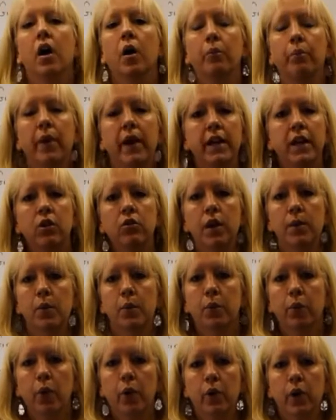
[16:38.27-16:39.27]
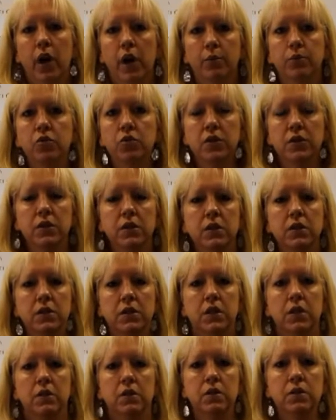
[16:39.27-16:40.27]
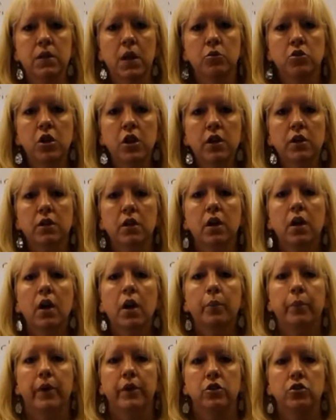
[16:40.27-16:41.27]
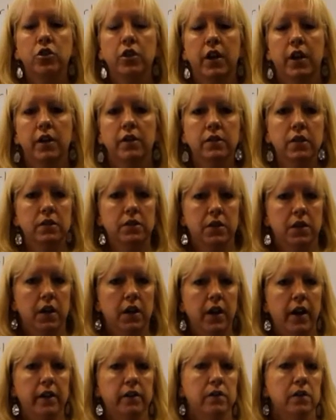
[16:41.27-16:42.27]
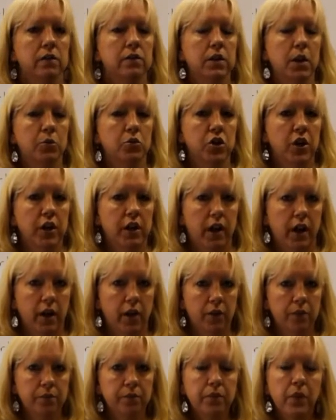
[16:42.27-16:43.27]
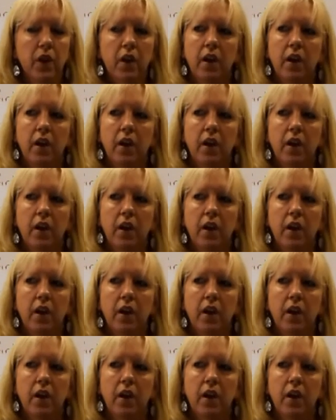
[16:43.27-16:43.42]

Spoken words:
Many grammar programs just list it as the subject, but she has listed it as a subject noun,